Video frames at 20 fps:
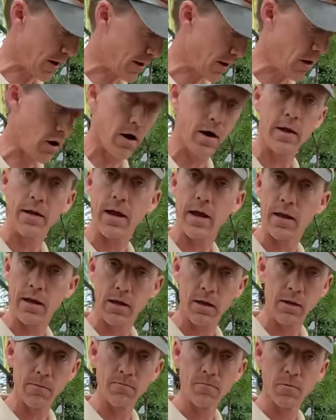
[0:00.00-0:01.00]
it on
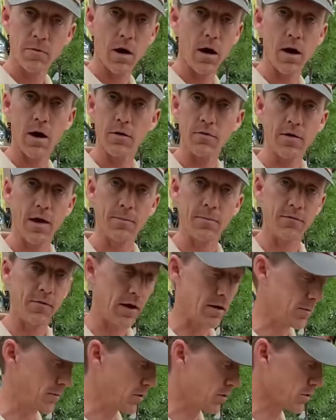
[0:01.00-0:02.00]
any type of
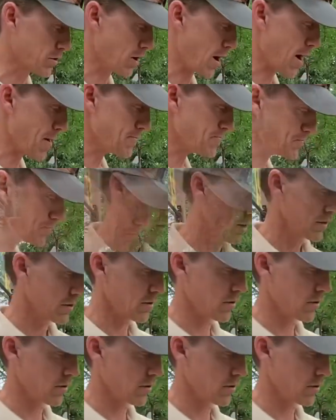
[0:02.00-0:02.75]
edible crop. The